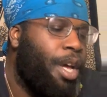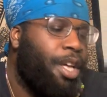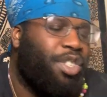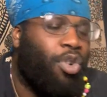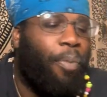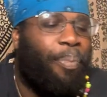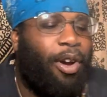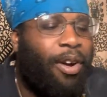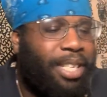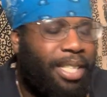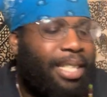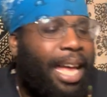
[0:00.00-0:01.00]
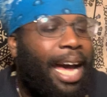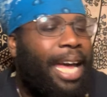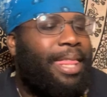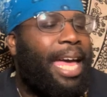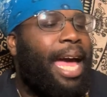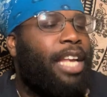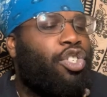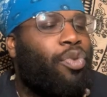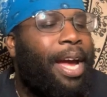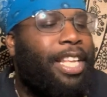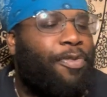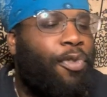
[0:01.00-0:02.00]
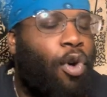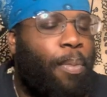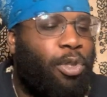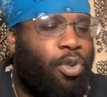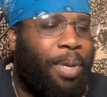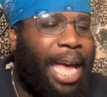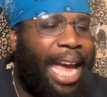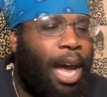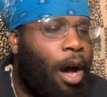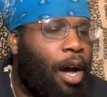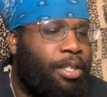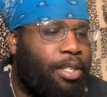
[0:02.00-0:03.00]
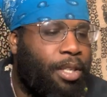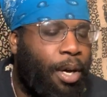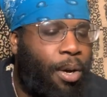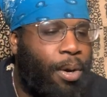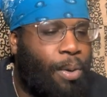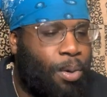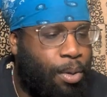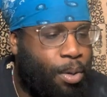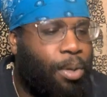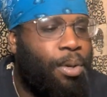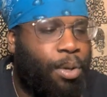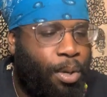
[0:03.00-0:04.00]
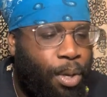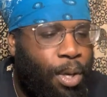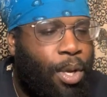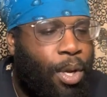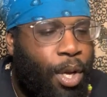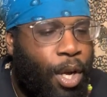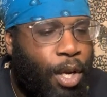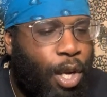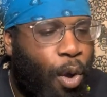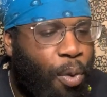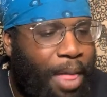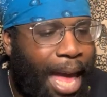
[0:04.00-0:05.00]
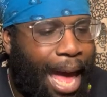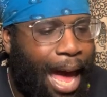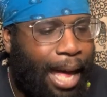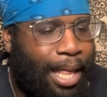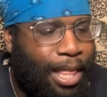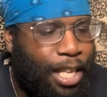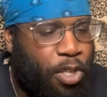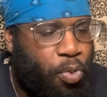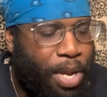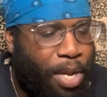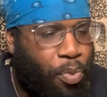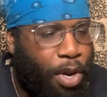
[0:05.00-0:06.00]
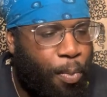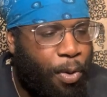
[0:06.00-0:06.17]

Scorpio is a sign that transforms through chaos. So know that this week will